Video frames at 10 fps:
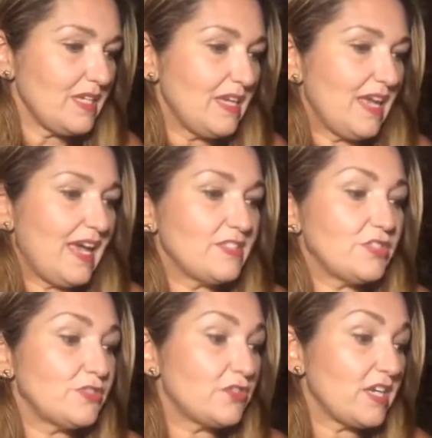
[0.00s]
And
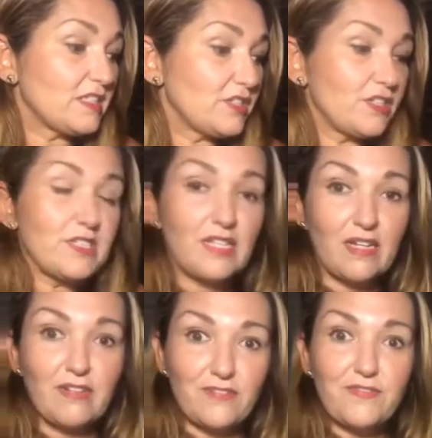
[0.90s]
to trust
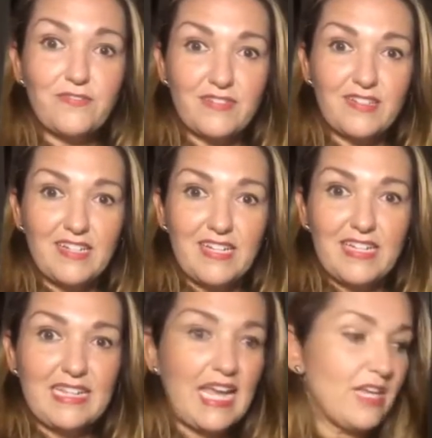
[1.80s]
yourself
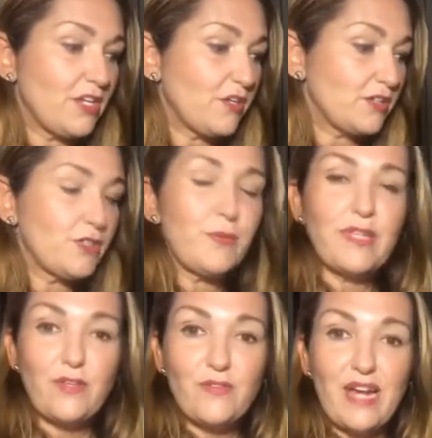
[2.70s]
that you're
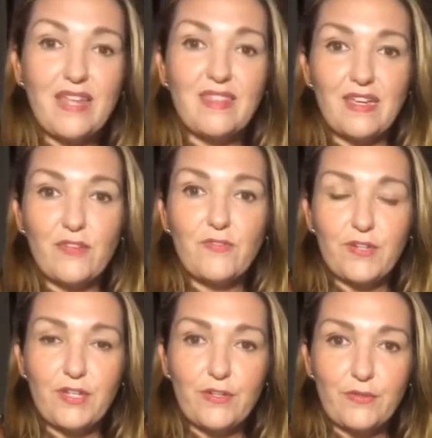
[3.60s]
doing the right thing for you,